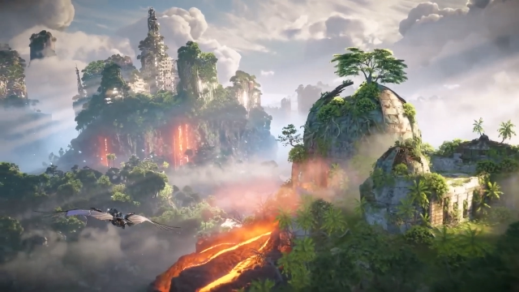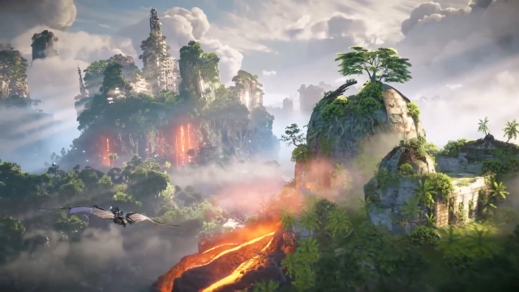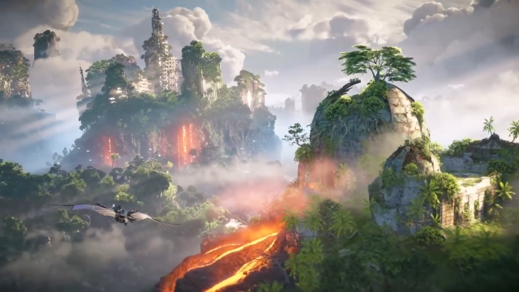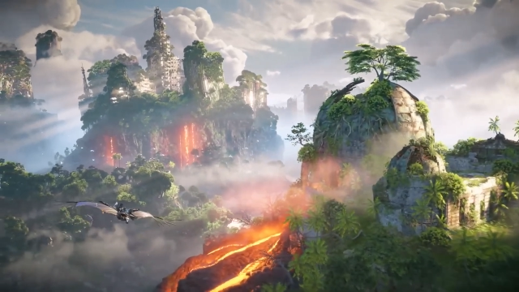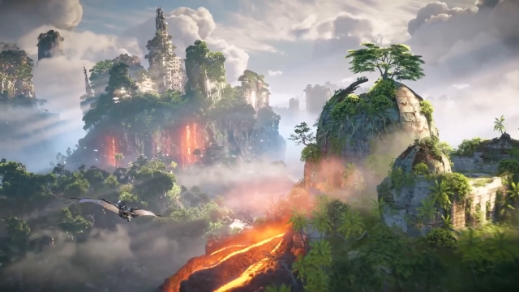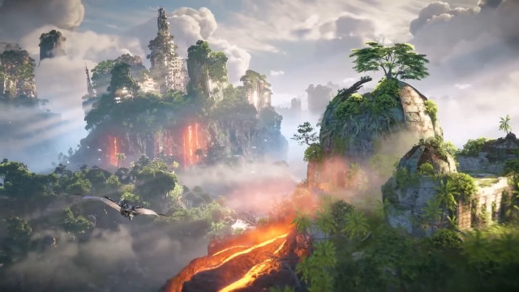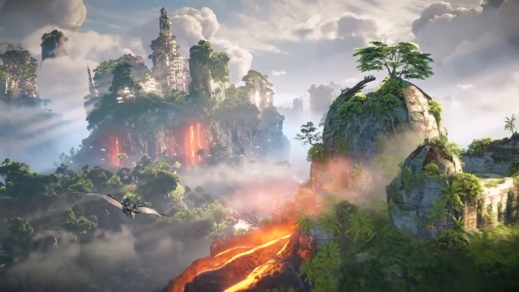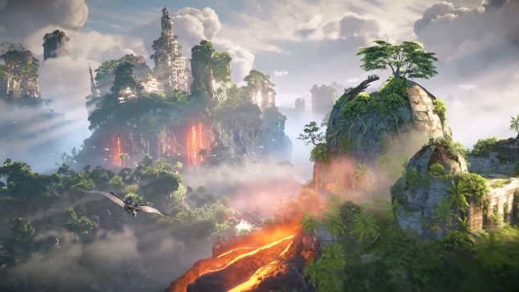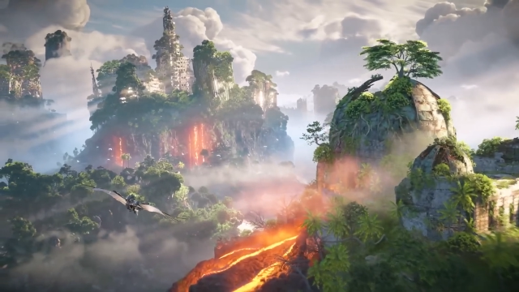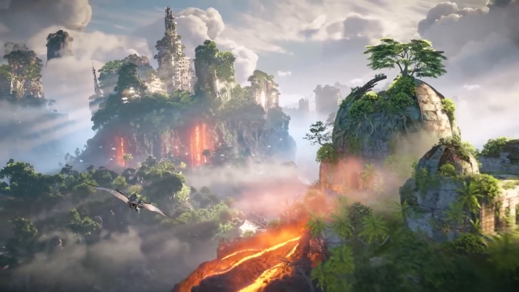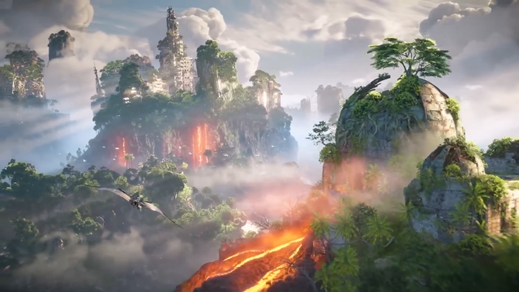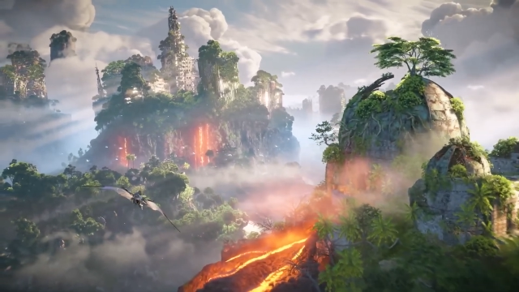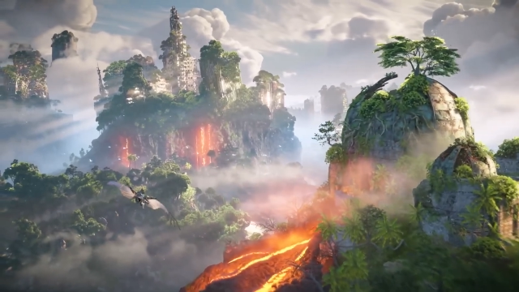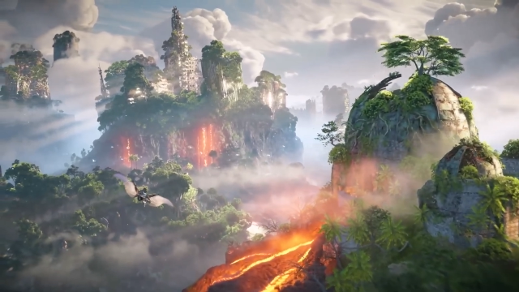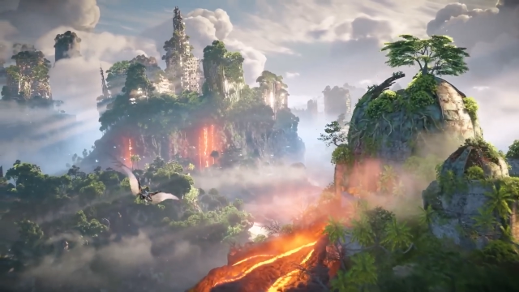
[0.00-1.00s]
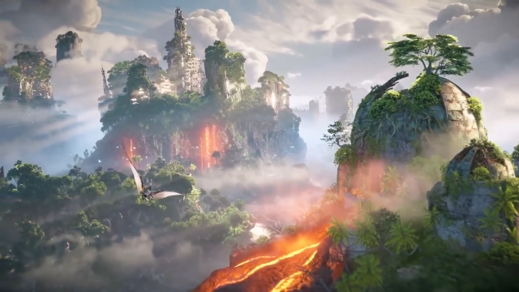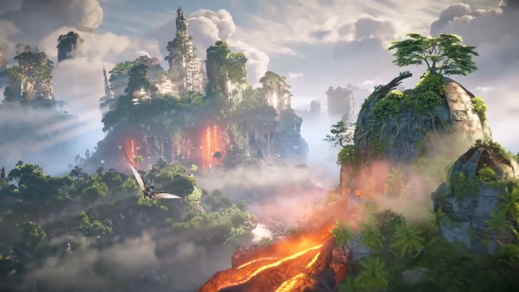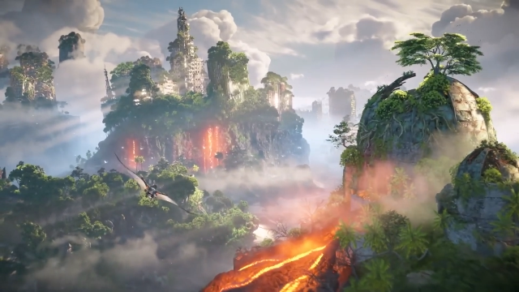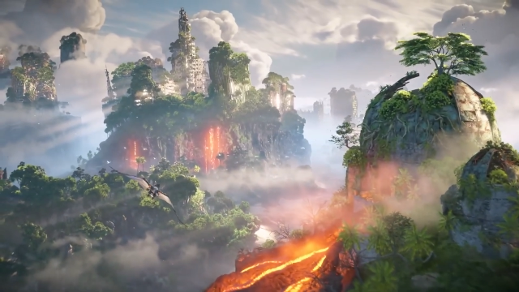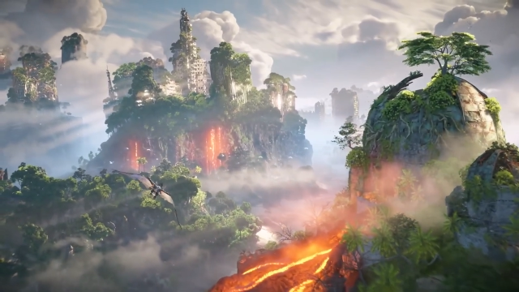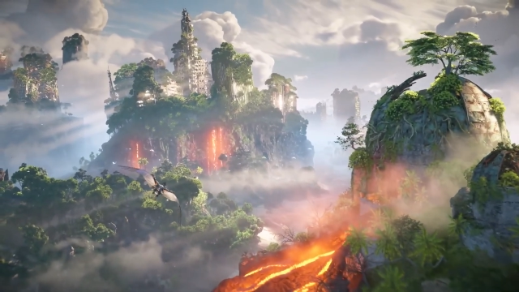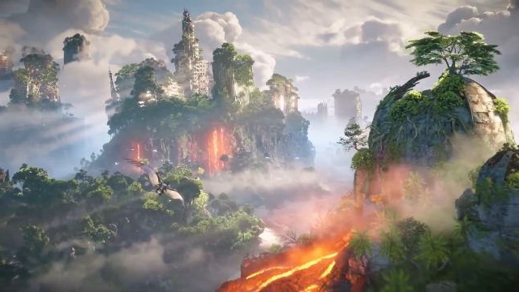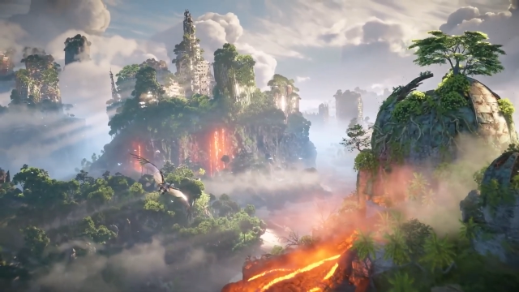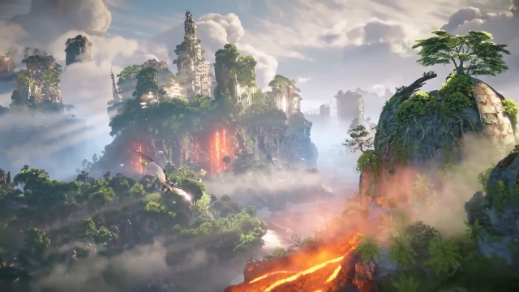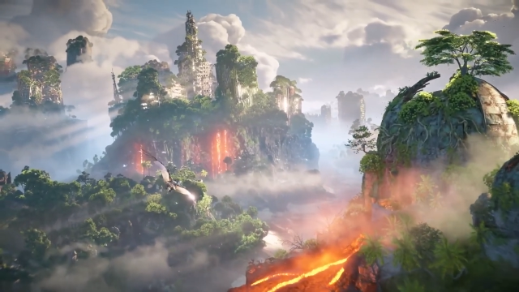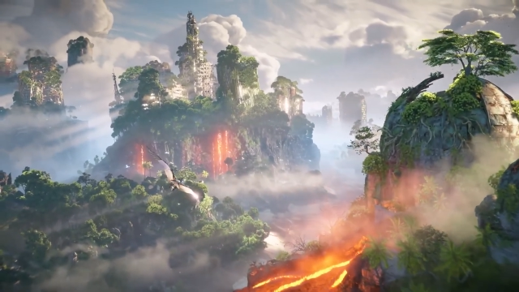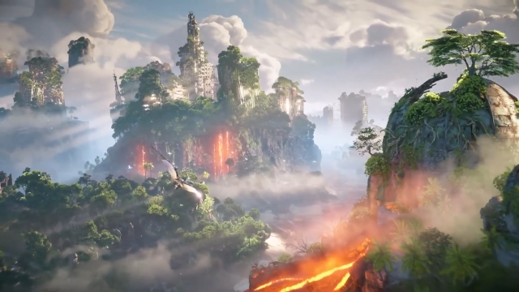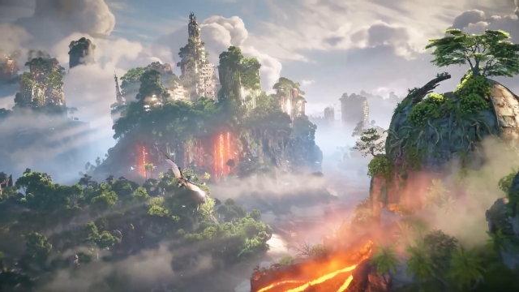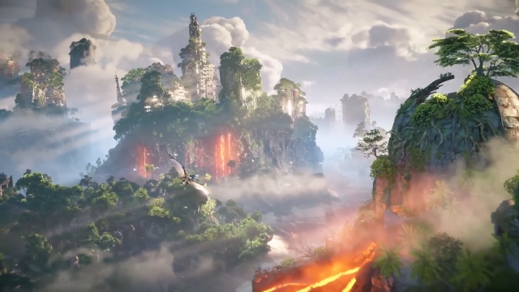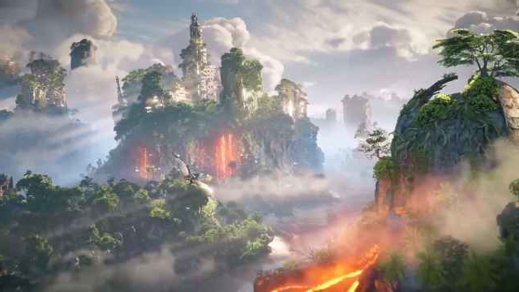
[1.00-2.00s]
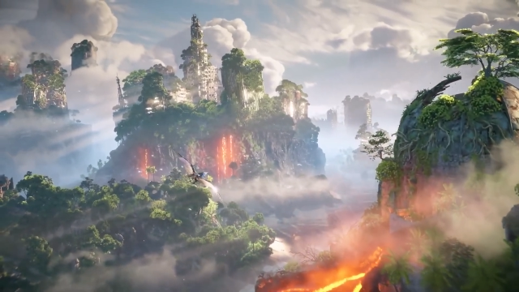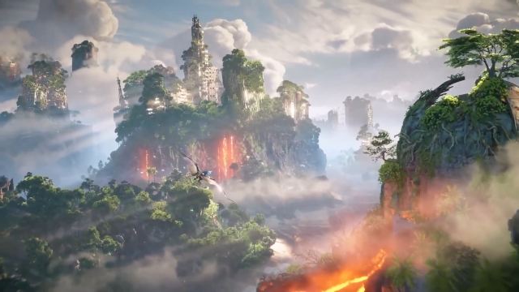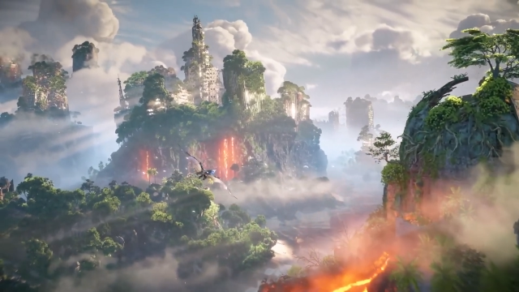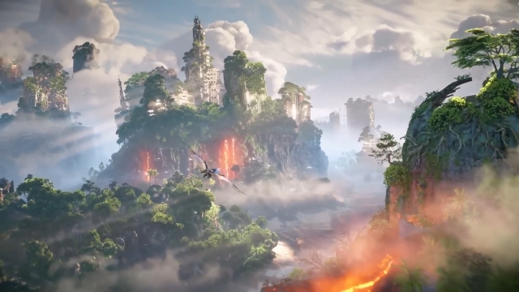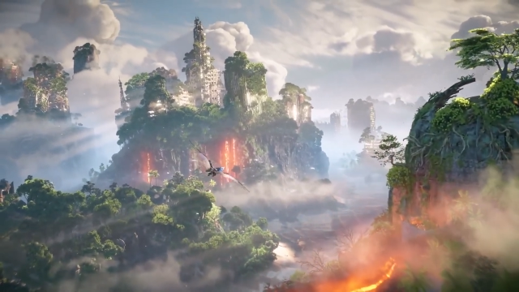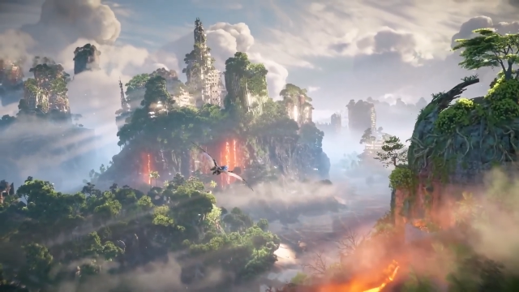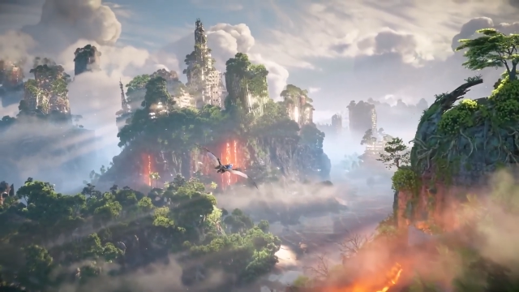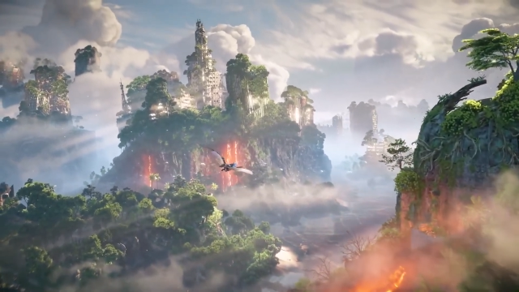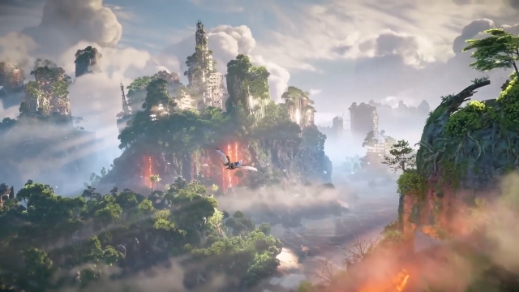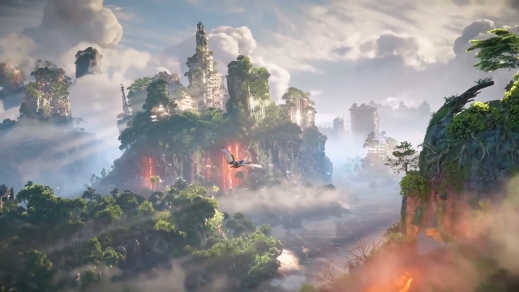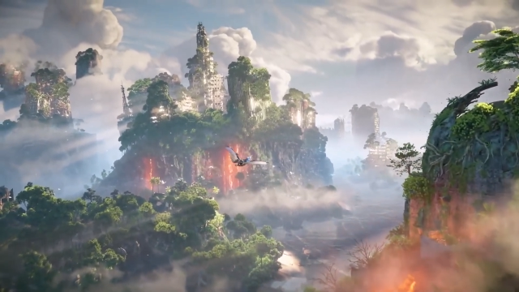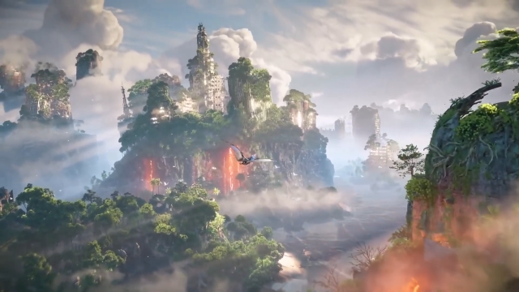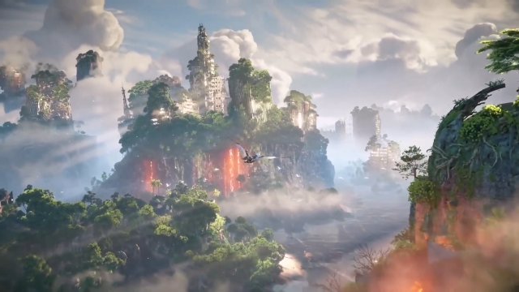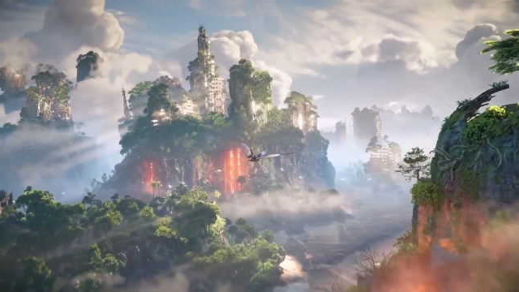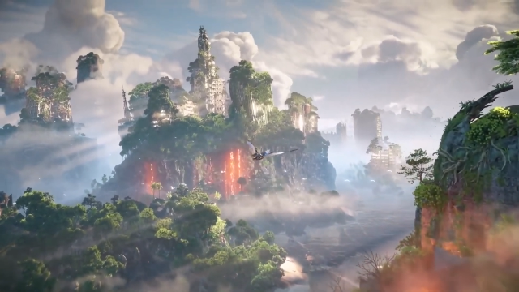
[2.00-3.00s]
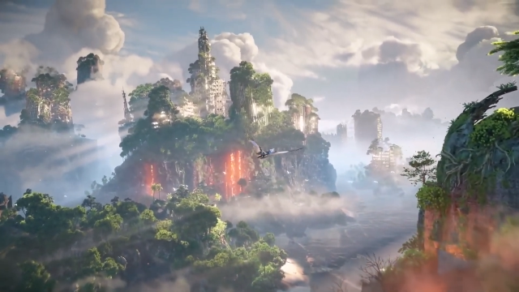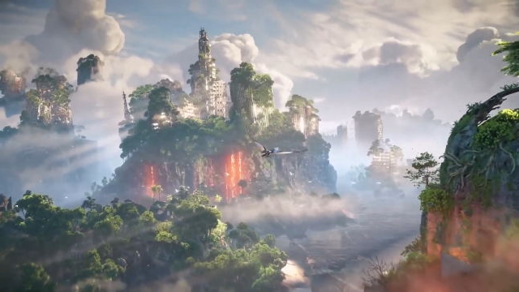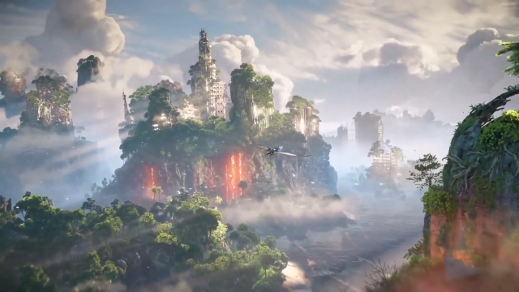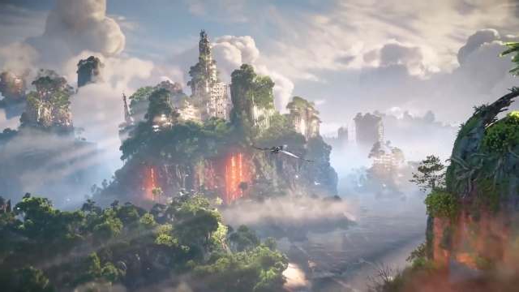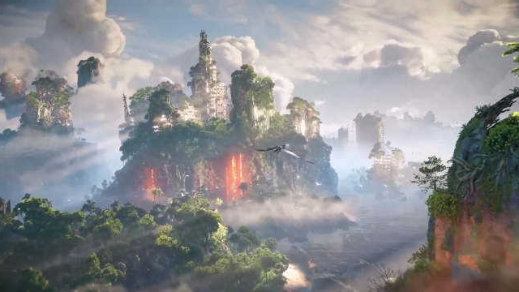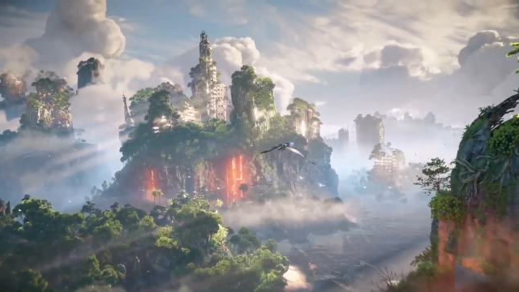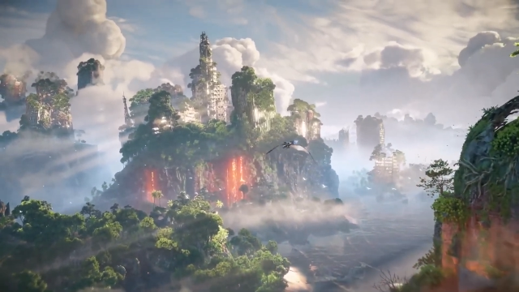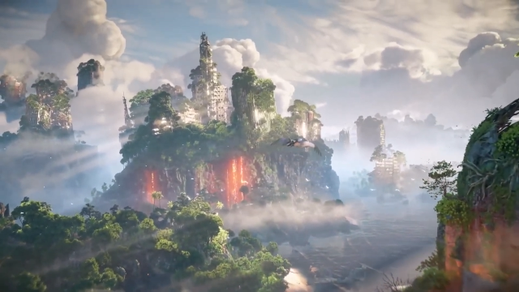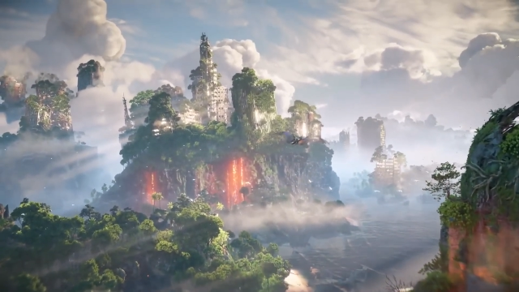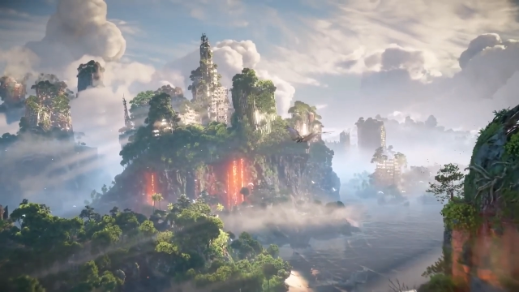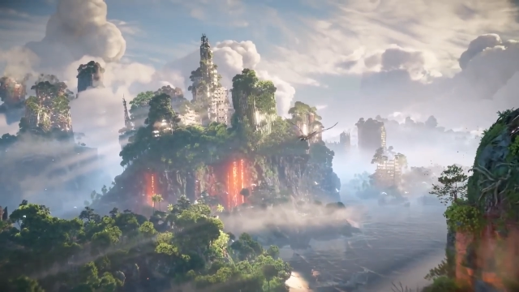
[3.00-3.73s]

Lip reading: (no speaker visible)